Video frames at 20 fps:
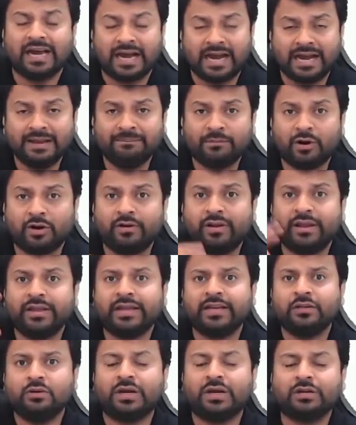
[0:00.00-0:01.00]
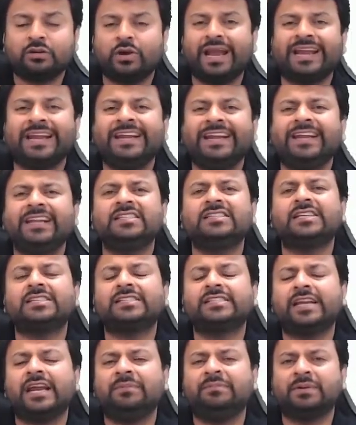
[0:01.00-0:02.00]
borrowing and you are guaranteeing just
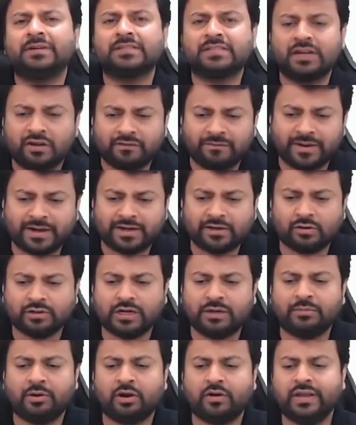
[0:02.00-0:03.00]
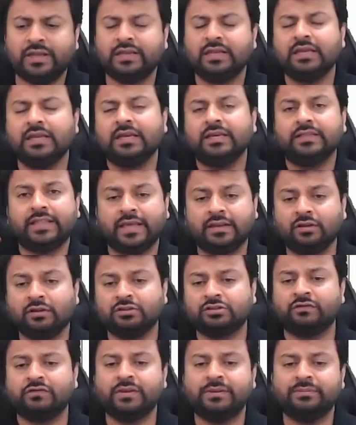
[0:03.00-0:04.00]
10% of my total borrowing, then
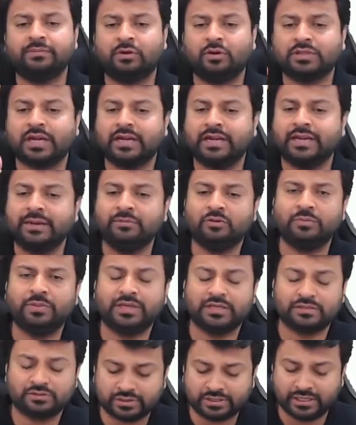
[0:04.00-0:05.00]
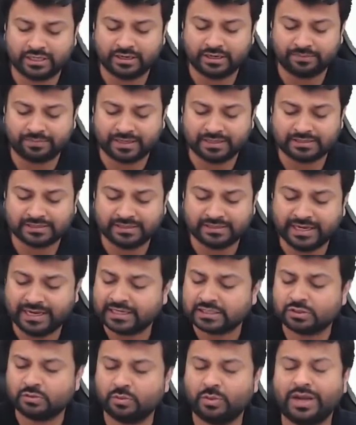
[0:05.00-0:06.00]
also we both are deemed to be associate enterprise.
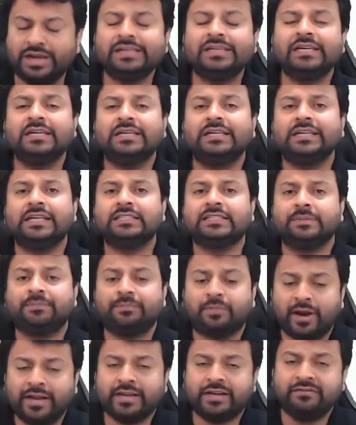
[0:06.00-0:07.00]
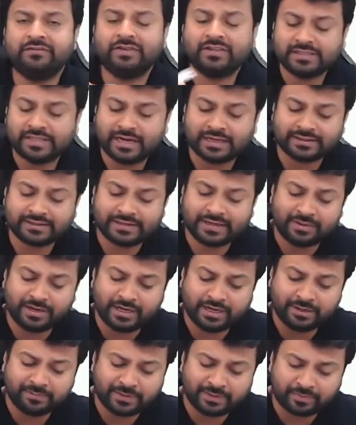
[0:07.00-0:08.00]
Next one is a point in which there are three
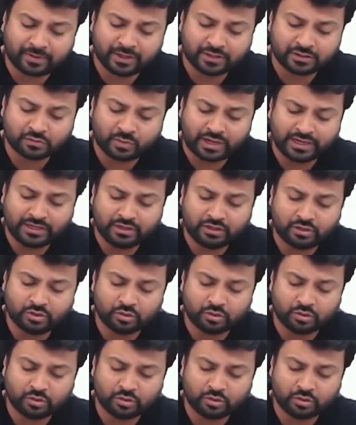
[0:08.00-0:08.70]
multiple points, 1, 2,